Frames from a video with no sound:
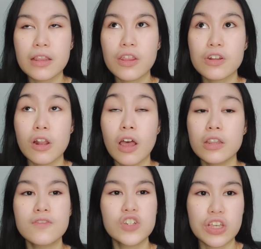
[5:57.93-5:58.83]
there's a lot
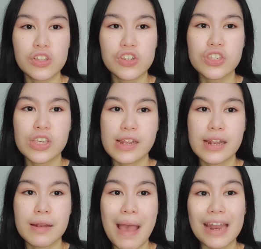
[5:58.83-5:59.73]
of changes
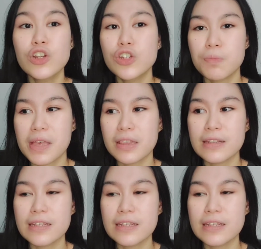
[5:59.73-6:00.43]
in management.